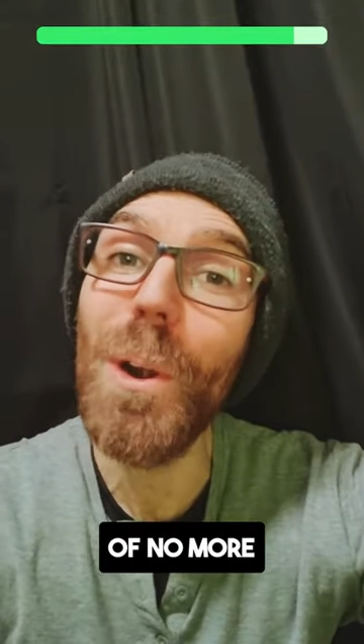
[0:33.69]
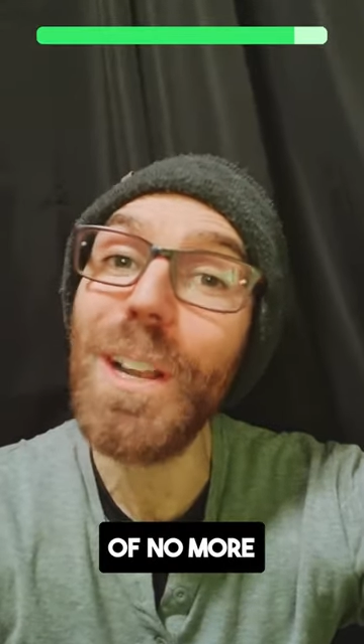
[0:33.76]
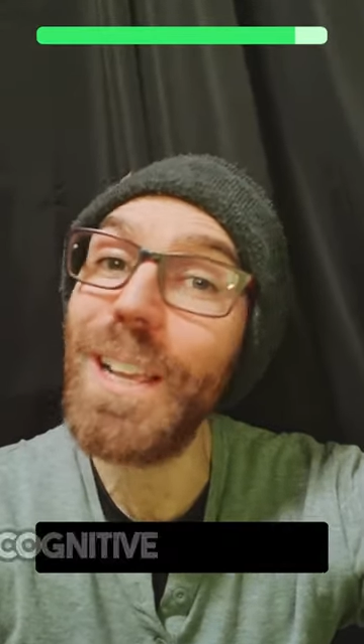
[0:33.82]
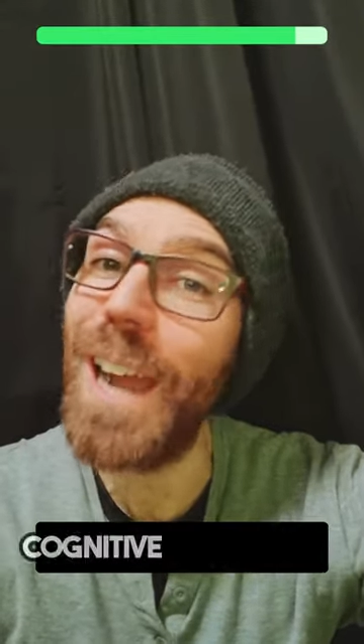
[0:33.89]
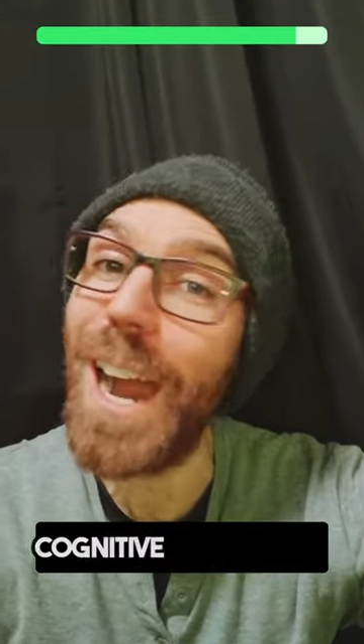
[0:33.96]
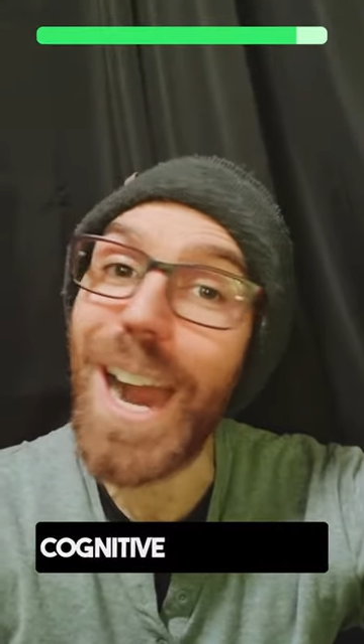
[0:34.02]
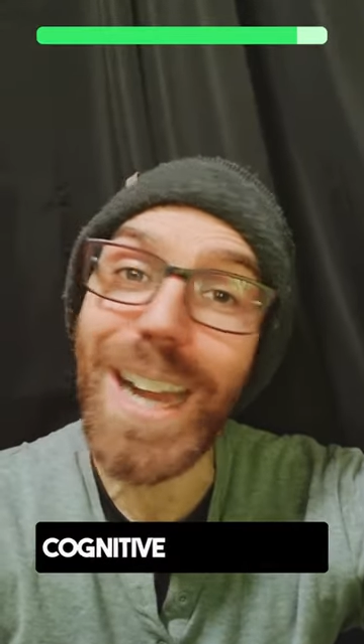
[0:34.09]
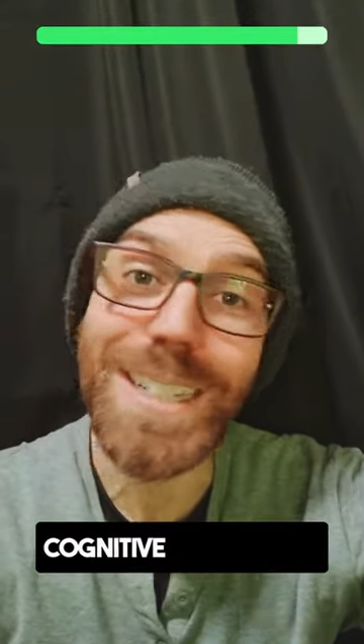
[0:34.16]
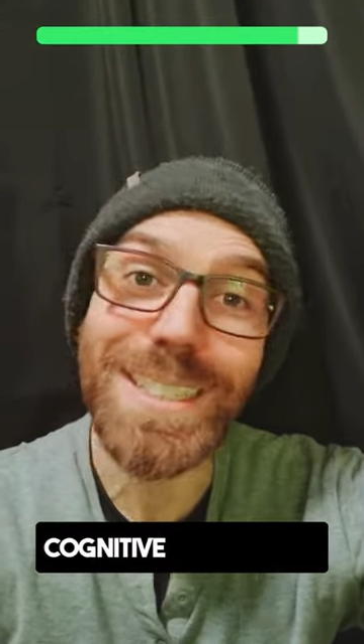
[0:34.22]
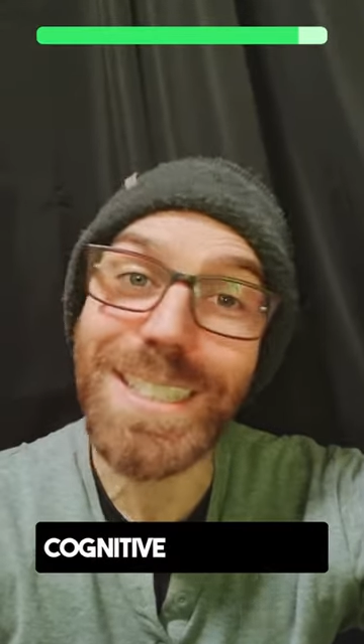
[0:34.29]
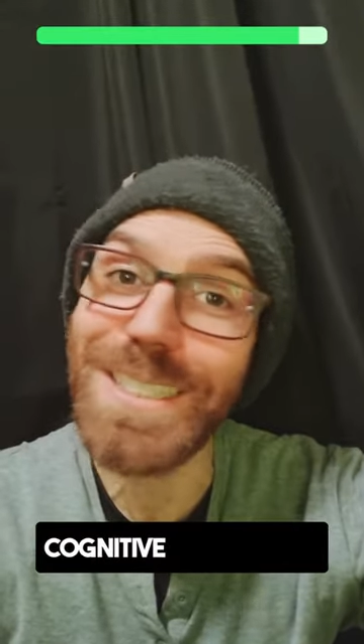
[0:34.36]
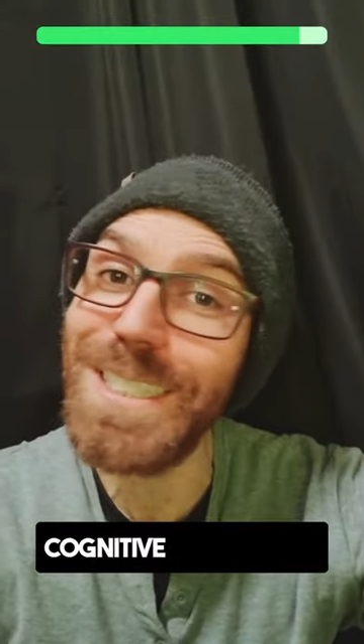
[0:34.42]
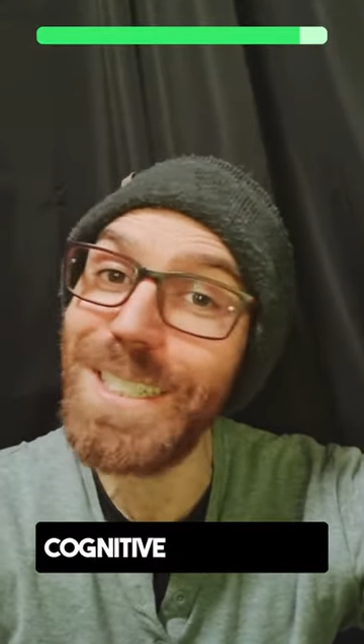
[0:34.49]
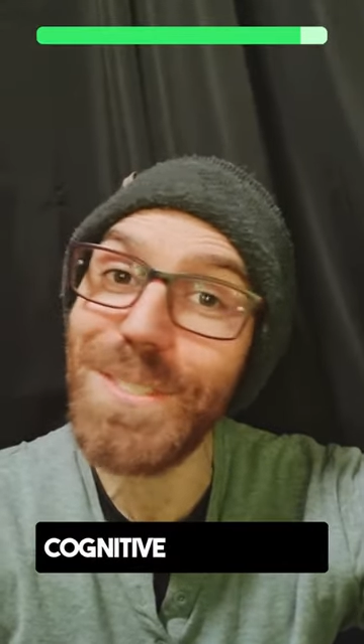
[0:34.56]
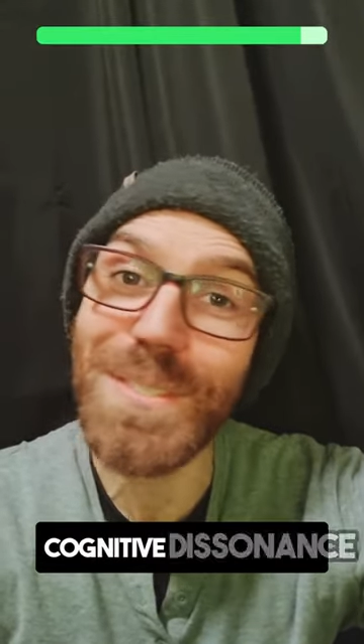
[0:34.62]

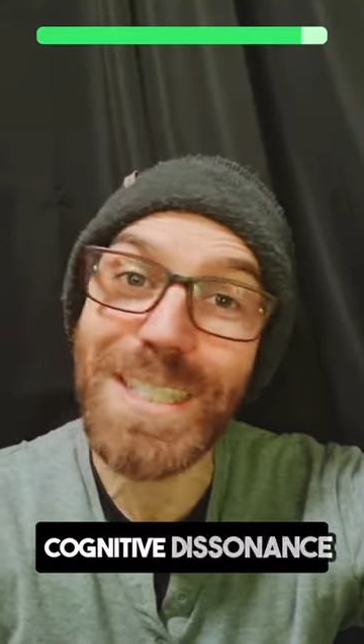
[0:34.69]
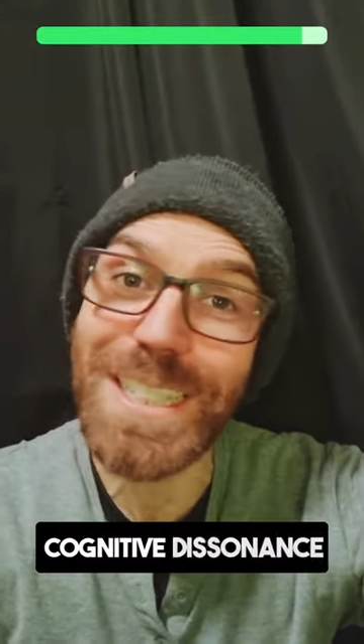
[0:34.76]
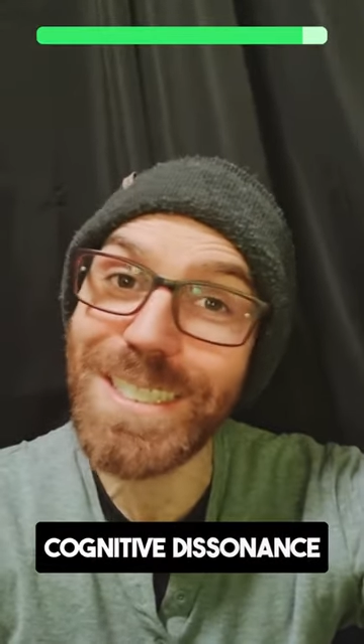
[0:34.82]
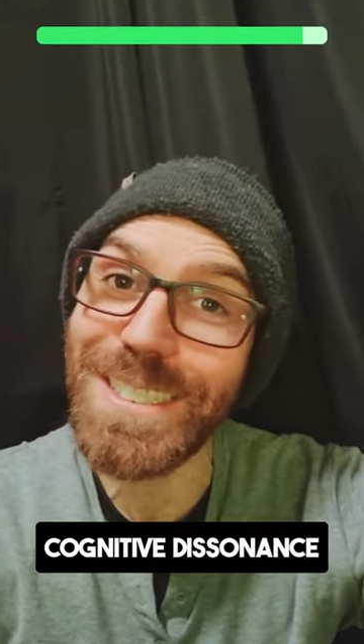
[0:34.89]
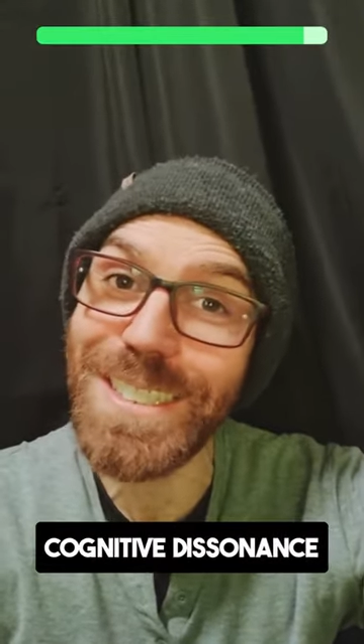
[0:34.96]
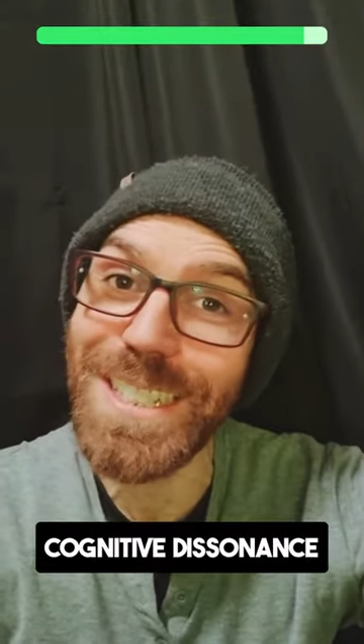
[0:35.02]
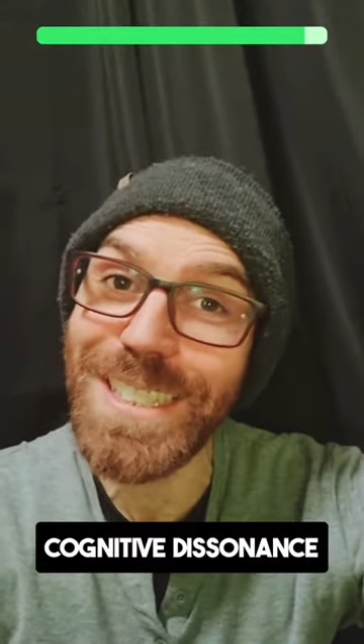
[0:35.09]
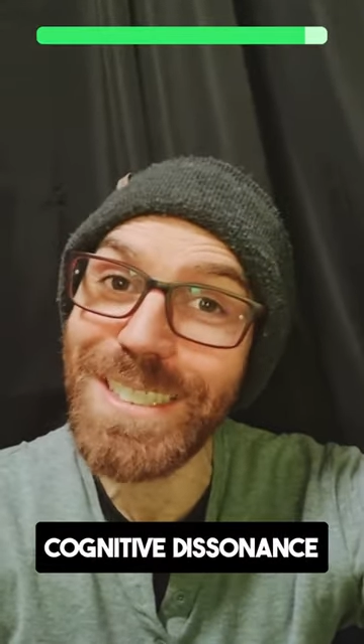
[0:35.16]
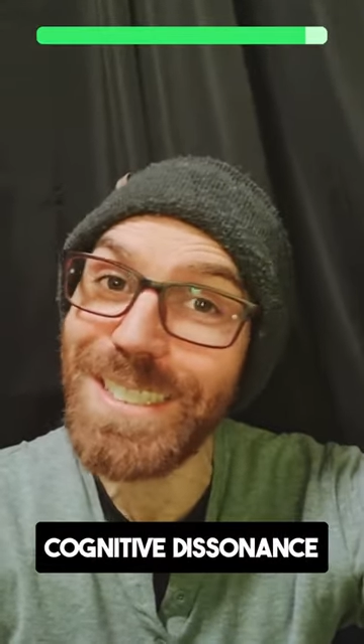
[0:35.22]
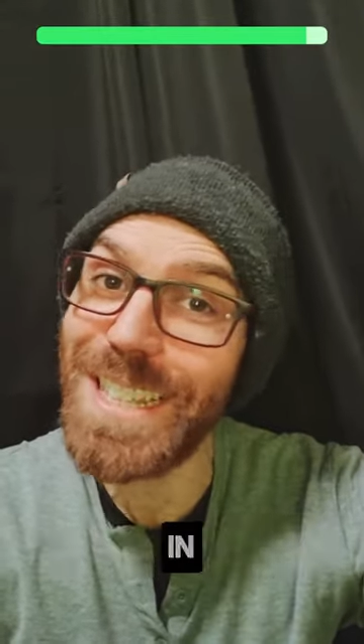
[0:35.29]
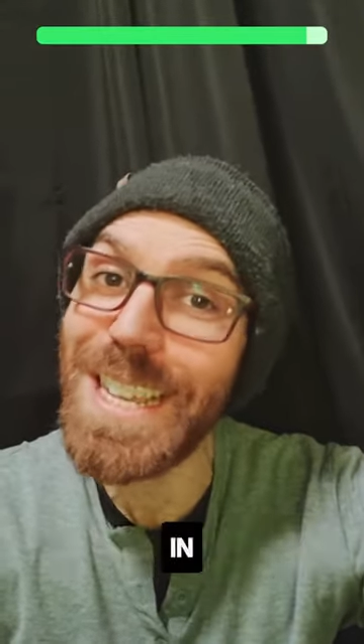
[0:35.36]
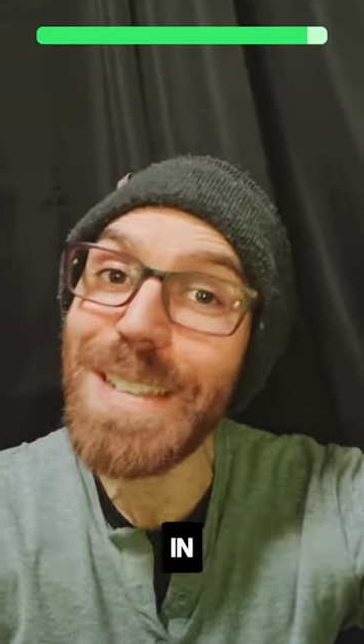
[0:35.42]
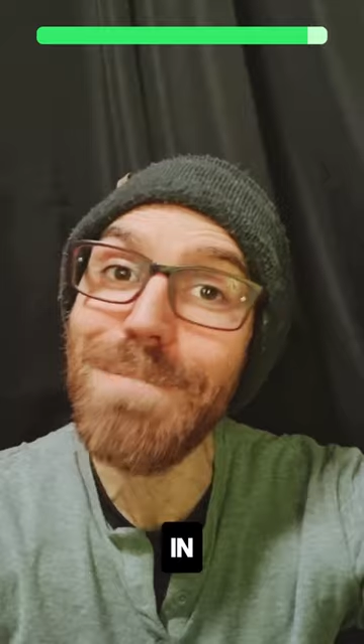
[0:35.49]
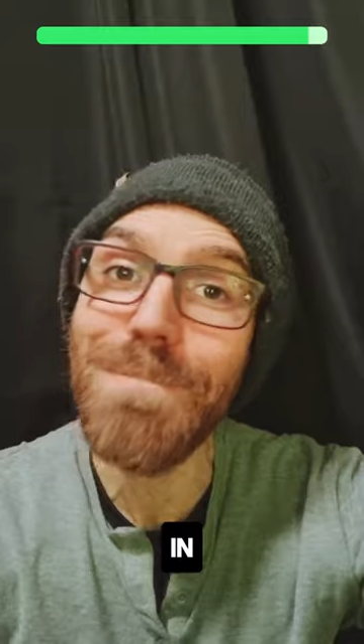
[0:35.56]
cognitive dissonance in